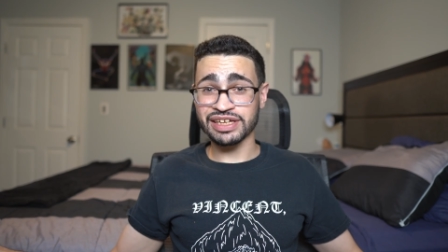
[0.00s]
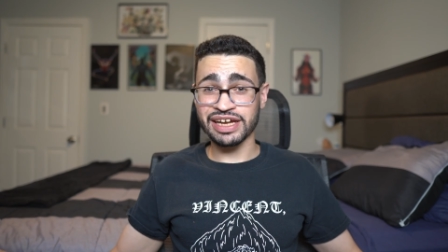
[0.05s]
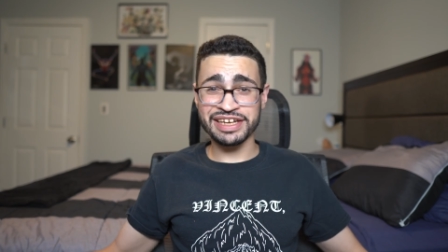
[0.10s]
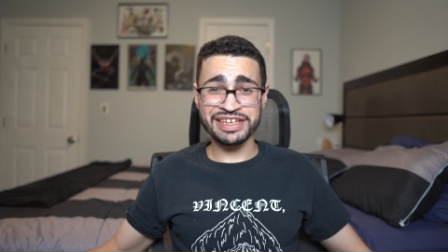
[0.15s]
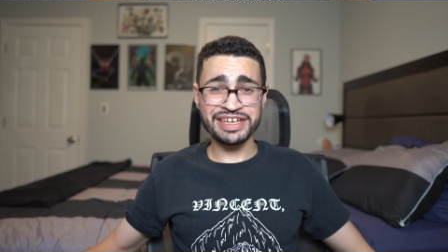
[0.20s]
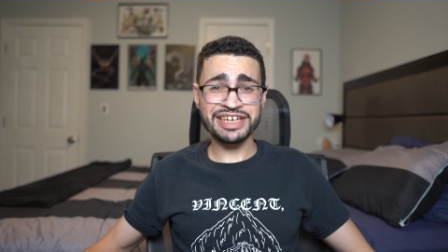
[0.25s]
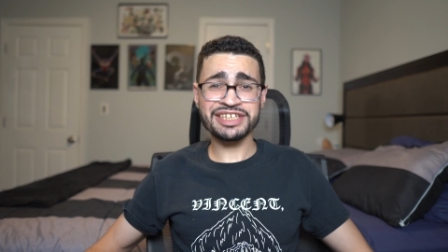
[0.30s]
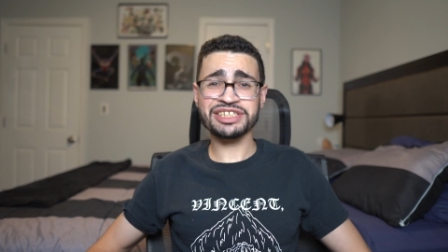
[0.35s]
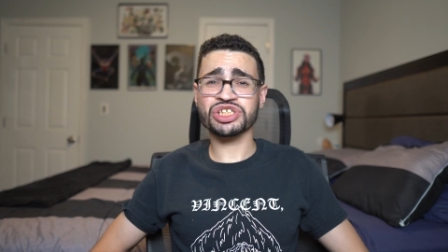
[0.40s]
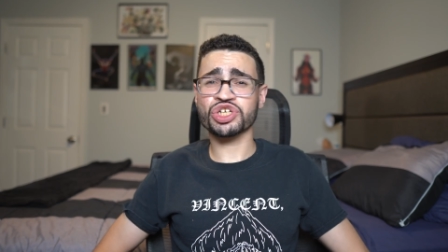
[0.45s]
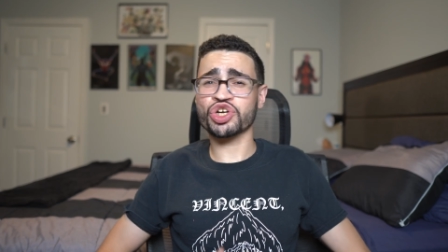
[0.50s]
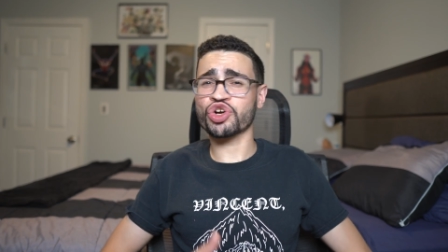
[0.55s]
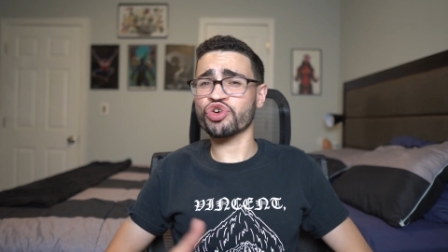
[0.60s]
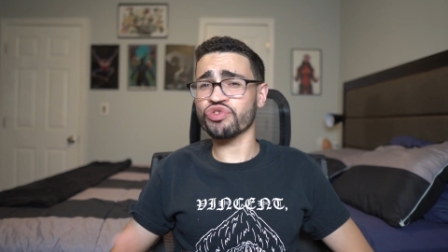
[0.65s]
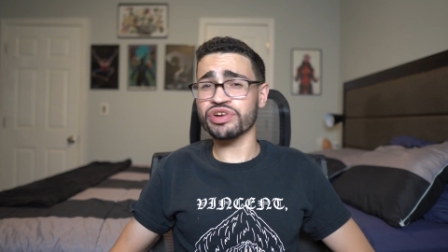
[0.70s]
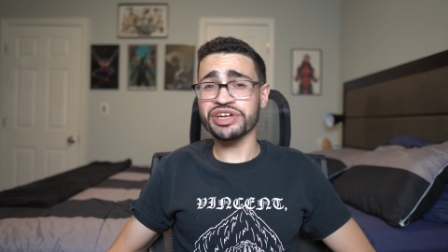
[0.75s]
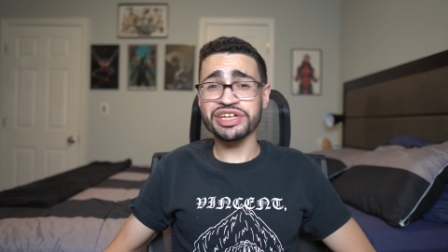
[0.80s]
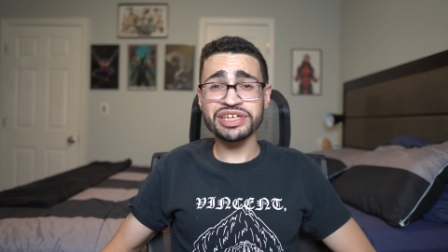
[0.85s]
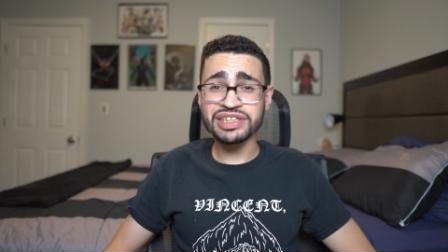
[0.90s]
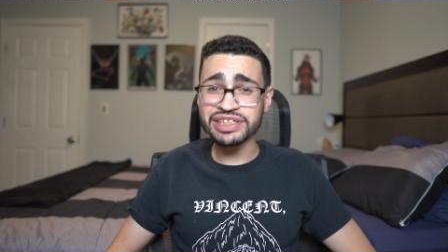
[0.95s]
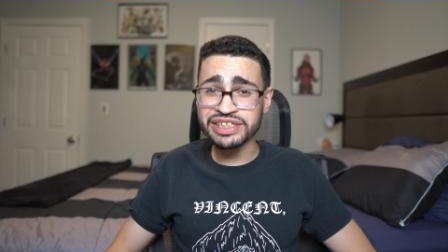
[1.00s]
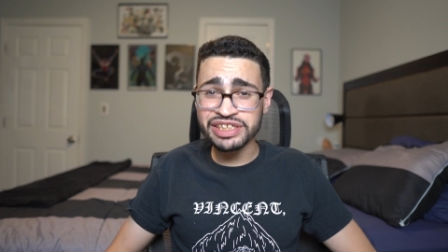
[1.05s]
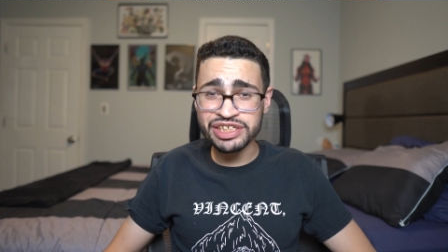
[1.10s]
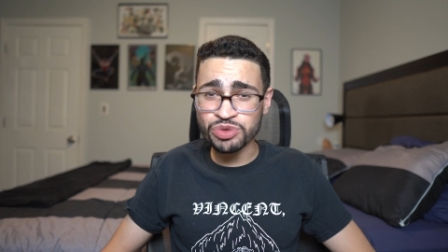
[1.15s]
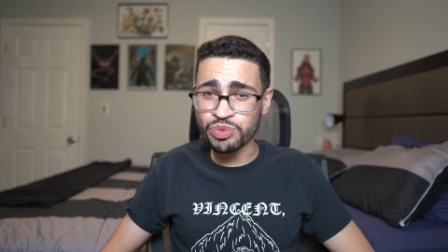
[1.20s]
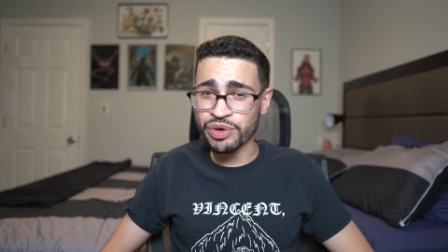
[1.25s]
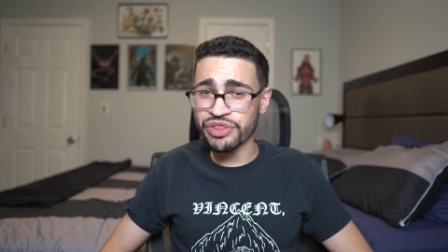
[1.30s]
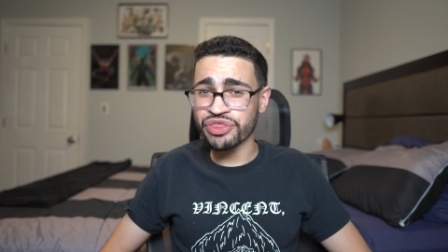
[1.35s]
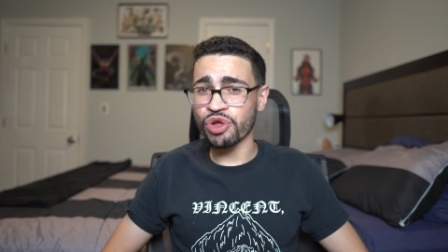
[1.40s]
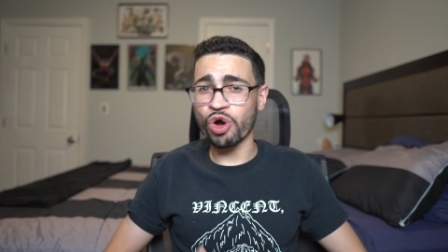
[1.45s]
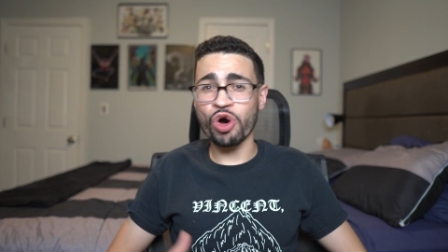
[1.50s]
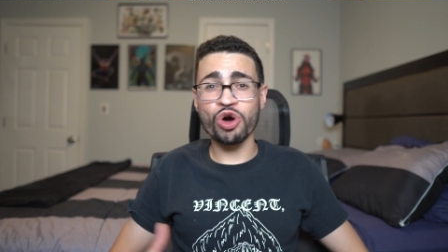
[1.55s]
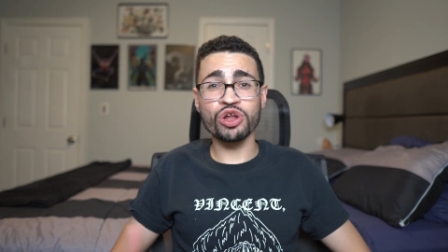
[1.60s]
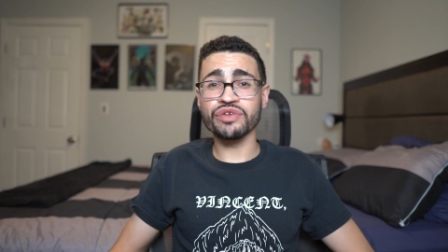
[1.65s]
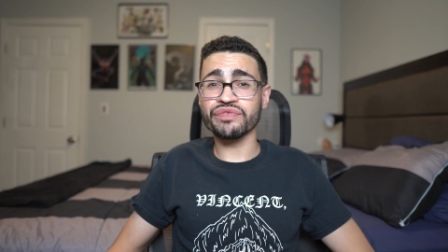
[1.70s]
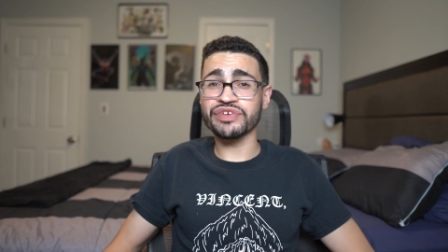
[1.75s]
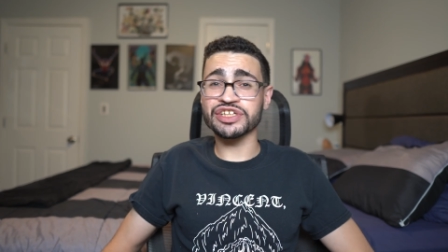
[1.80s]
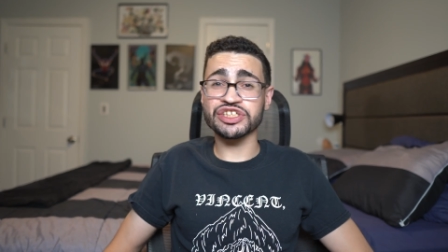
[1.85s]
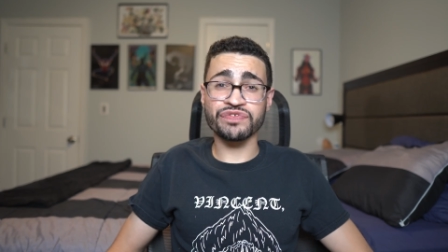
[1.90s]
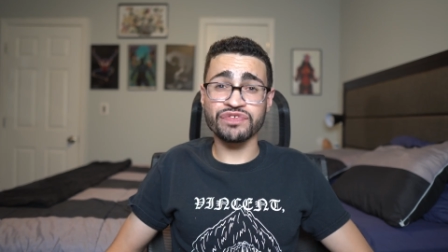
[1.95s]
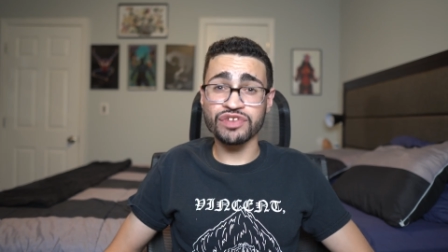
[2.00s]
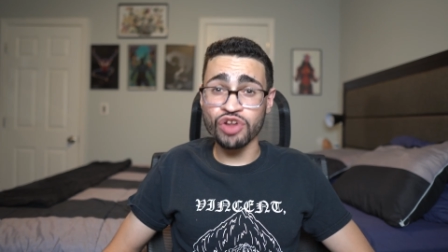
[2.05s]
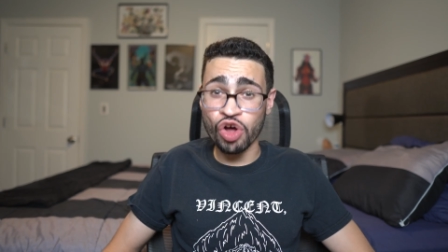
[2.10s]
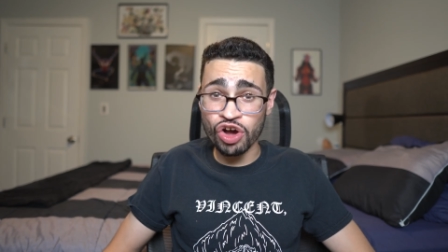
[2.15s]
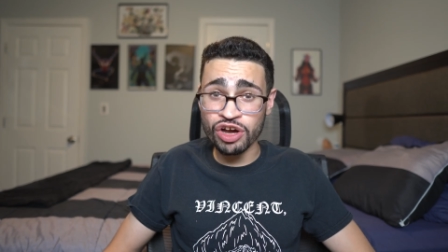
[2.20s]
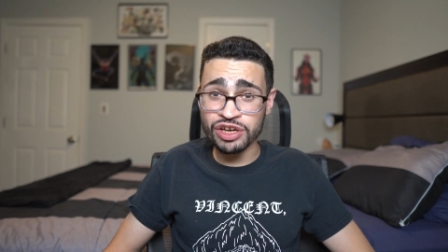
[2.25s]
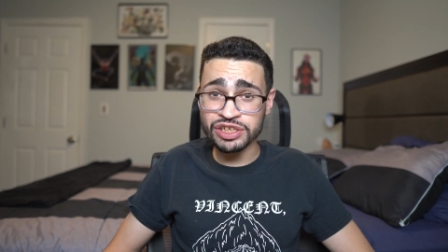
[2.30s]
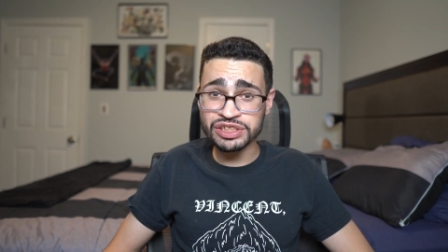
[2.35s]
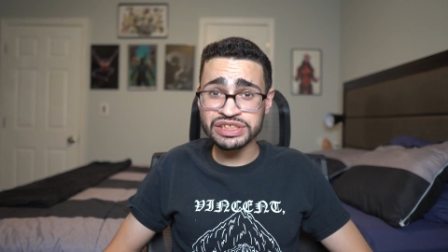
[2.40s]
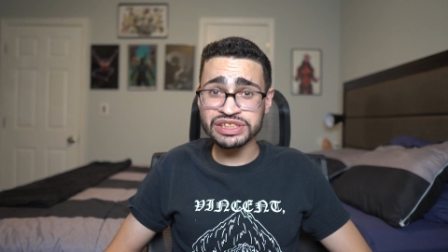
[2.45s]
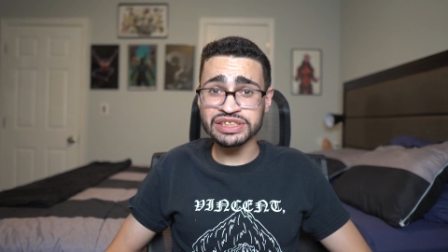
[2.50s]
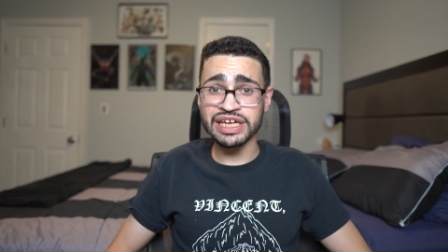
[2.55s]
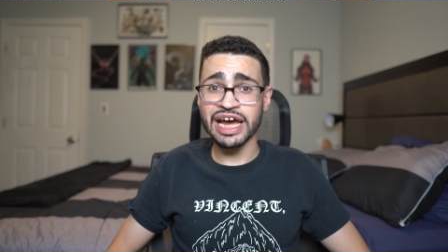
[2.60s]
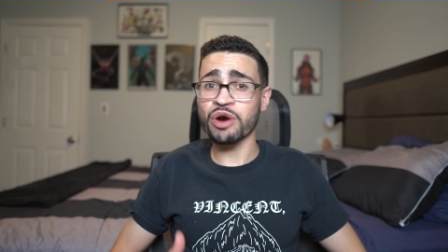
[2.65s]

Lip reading: I guess critically, with all of its flaws,